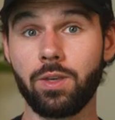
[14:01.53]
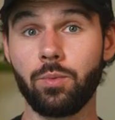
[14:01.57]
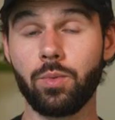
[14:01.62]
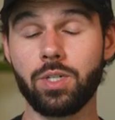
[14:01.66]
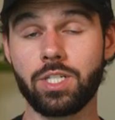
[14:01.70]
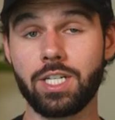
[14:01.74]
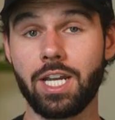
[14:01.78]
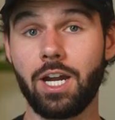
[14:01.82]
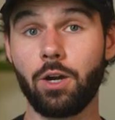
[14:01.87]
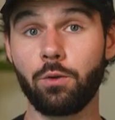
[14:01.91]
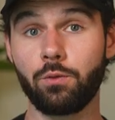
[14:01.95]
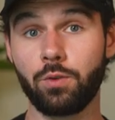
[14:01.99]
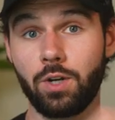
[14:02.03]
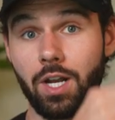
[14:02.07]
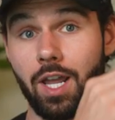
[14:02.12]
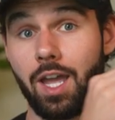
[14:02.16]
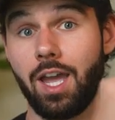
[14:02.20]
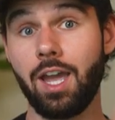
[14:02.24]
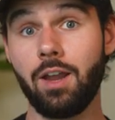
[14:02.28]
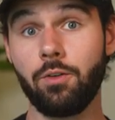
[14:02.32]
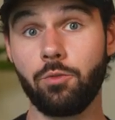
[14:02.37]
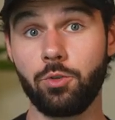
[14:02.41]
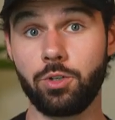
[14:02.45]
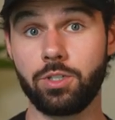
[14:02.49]
image out for
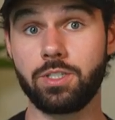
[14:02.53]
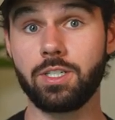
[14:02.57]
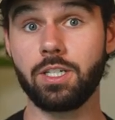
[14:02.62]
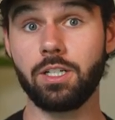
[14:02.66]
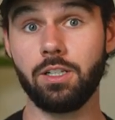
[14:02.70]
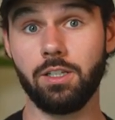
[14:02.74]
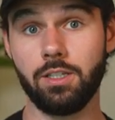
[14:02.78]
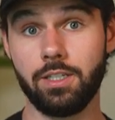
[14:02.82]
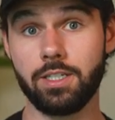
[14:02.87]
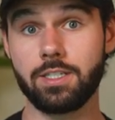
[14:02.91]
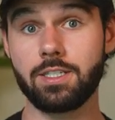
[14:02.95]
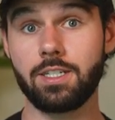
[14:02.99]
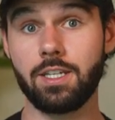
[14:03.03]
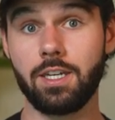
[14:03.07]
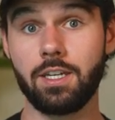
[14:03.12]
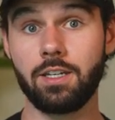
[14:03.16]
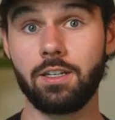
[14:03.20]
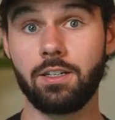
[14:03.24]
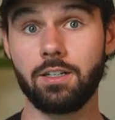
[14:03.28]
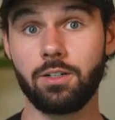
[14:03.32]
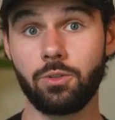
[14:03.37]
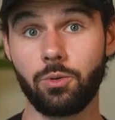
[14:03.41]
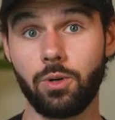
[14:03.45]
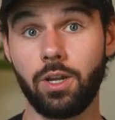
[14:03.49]
every single
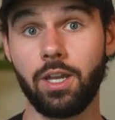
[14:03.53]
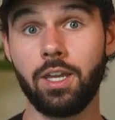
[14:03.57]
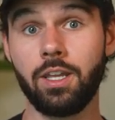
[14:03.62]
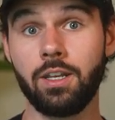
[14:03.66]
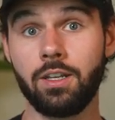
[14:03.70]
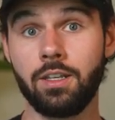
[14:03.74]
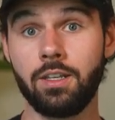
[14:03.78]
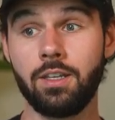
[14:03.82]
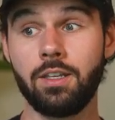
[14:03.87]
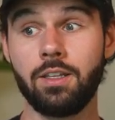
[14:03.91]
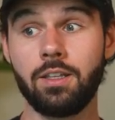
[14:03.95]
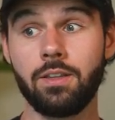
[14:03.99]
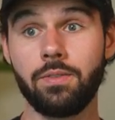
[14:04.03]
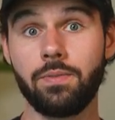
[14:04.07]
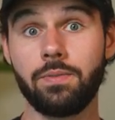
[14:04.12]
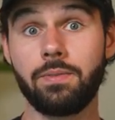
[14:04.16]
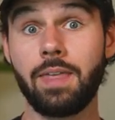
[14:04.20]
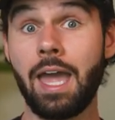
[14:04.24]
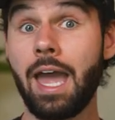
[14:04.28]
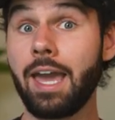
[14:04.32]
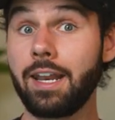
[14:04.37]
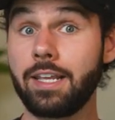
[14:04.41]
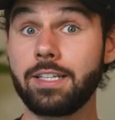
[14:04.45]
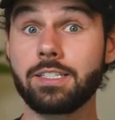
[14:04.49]
listing, right?
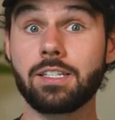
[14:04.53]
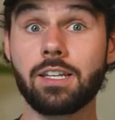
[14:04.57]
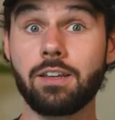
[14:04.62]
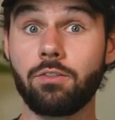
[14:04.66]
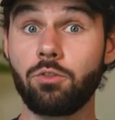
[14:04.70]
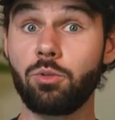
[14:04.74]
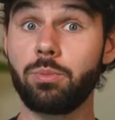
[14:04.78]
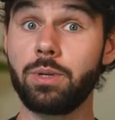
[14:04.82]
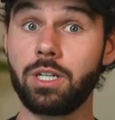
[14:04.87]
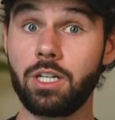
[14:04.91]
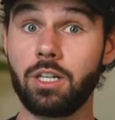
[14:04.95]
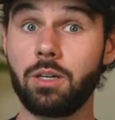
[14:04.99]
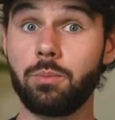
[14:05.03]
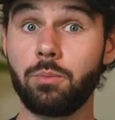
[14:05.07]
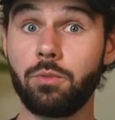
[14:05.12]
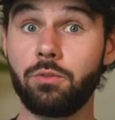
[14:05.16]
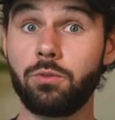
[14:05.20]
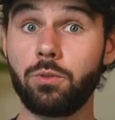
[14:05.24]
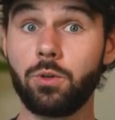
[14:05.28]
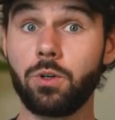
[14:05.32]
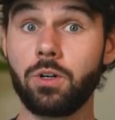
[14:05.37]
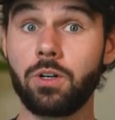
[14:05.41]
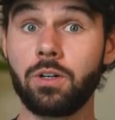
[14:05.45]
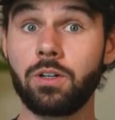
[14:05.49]
That has never been done
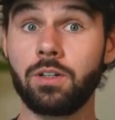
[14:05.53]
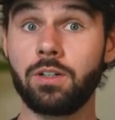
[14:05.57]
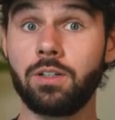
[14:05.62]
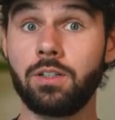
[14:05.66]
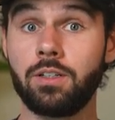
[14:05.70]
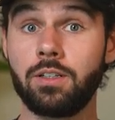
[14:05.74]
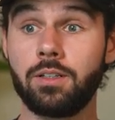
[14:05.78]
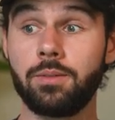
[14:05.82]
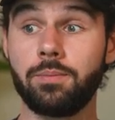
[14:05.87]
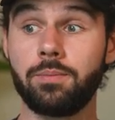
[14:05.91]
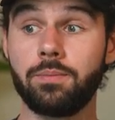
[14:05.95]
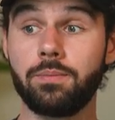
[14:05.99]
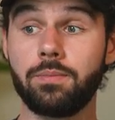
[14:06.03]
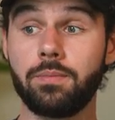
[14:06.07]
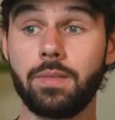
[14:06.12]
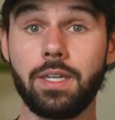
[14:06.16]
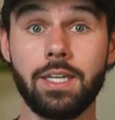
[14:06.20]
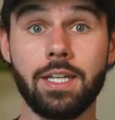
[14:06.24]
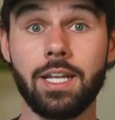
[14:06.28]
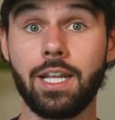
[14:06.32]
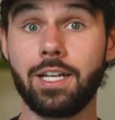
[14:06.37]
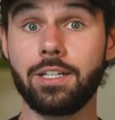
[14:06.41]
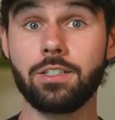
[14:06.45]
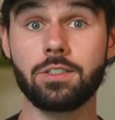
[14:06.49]
before
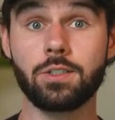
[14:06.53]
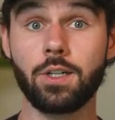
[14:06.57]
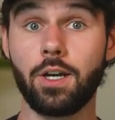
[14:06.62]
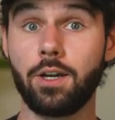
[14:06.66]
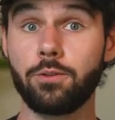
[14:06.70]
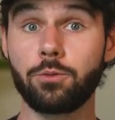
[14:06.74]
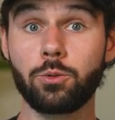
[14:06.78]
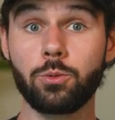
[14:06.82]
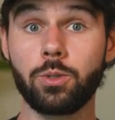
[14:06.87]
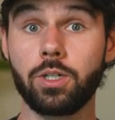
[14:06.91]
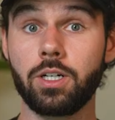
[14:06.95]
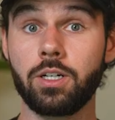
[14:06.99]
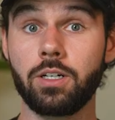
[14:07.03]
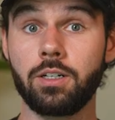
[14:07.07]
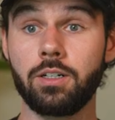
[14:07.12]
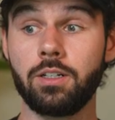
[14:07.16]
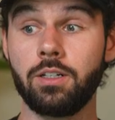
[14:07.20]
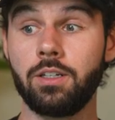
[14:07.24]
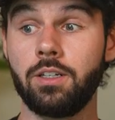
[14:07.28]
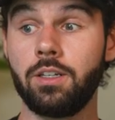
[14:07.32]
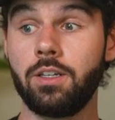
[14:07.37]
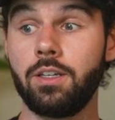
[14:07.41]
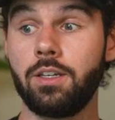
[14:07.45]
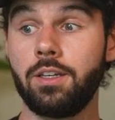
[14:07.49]
in any software
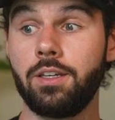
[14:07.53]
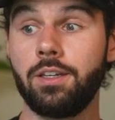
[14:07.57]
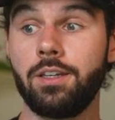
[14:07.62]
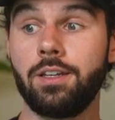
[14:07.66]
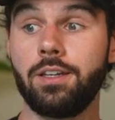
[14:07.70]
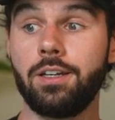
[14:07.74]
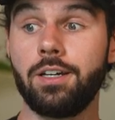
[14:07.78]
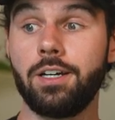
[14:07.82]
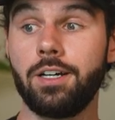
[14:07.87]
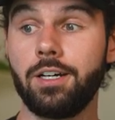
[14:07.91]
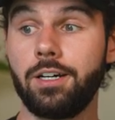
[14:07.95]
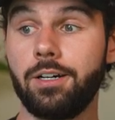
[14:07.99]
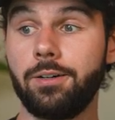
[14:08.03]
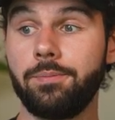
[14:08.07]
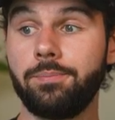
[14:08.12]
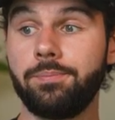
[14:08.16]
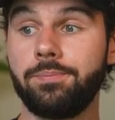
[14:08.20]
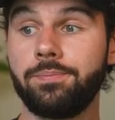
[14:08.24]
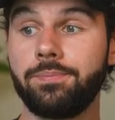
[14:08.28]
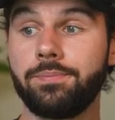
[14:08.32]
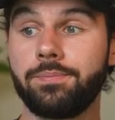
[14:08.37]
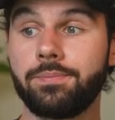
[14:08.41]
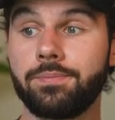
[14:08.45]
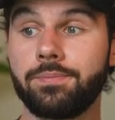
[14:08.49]
um,